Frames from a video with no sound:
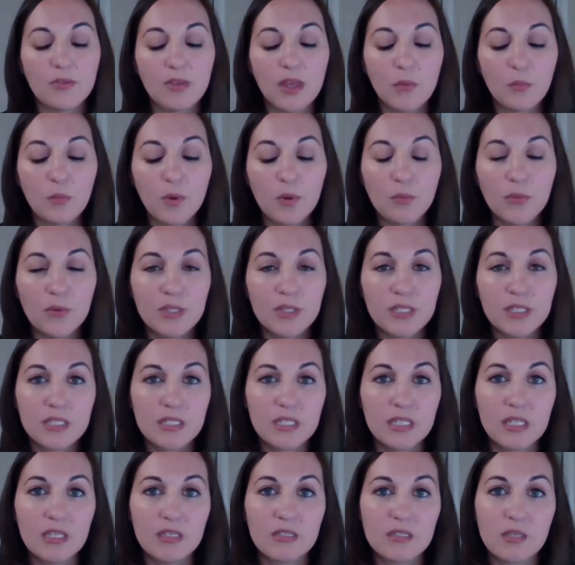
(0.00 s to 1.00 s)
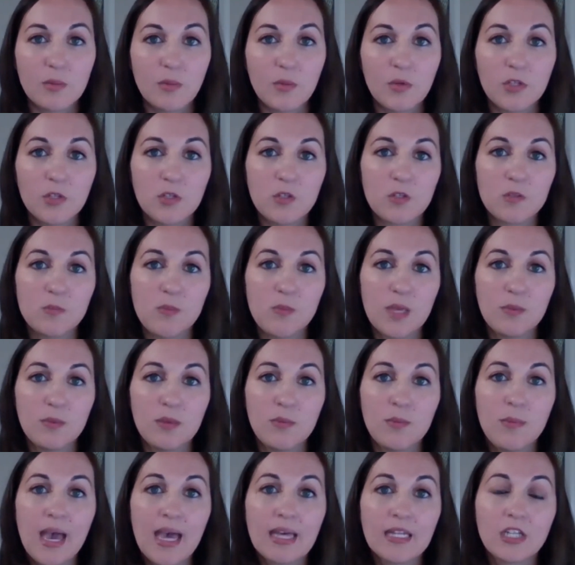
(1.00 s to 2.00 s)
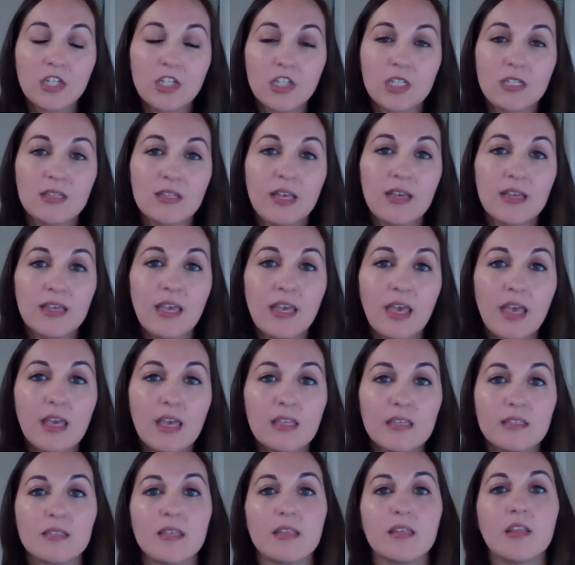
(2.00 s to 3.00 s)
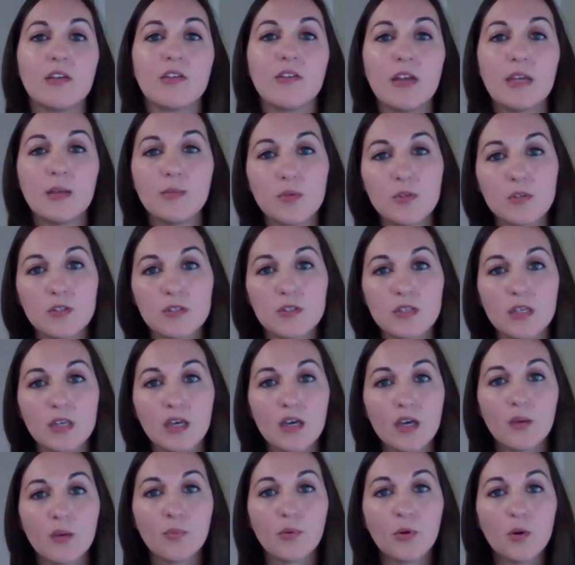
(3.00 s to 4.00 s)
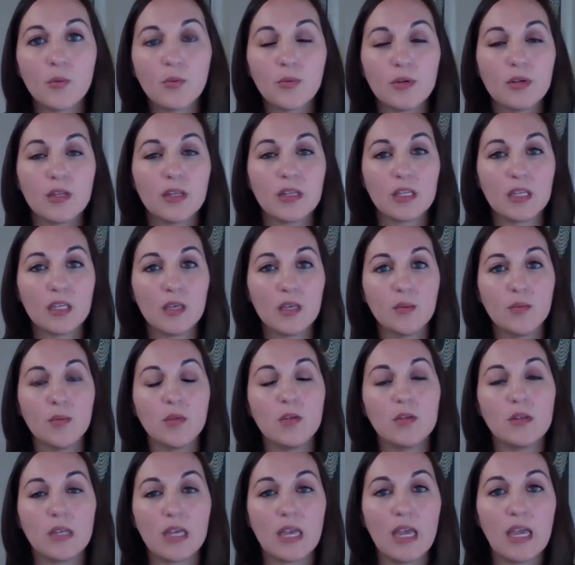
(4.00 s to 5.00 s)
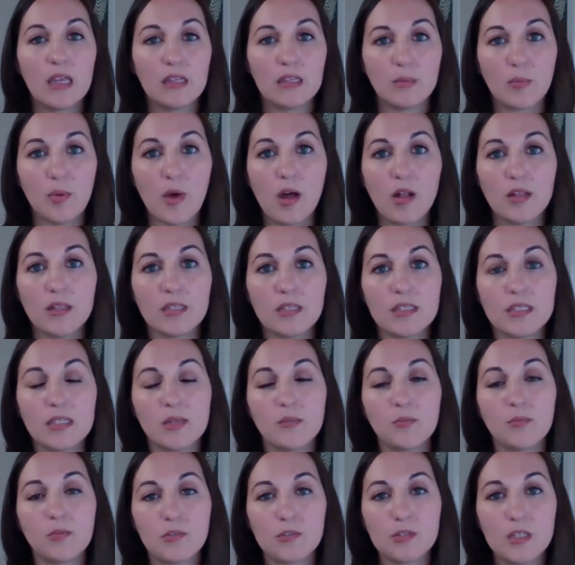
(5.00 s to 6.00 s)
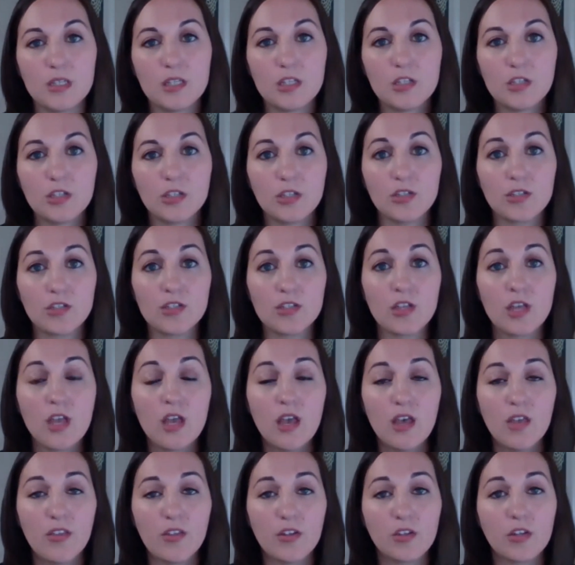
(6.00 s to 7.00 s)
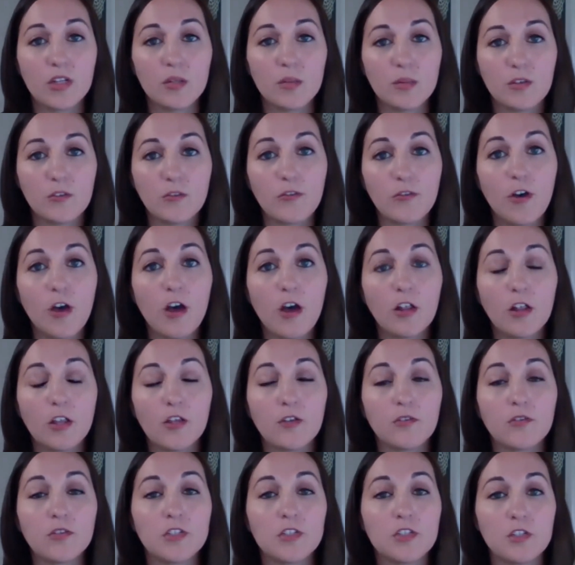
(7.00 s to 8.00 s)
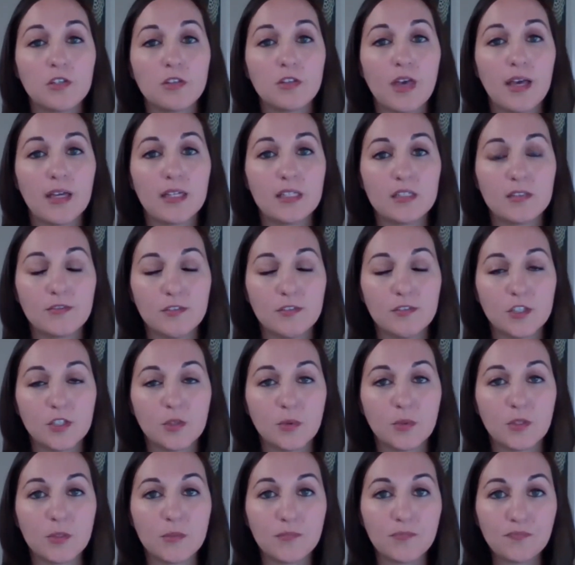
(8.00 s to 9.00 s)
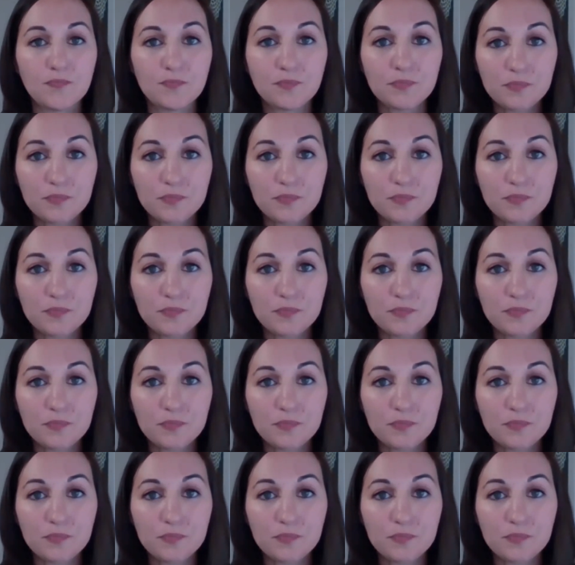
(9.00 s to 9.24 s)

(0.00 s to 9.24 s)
Then when we see someone who's maybe managing that case, that they're able to appropriately communicate the policy and procedures that are going to be followed to that individual,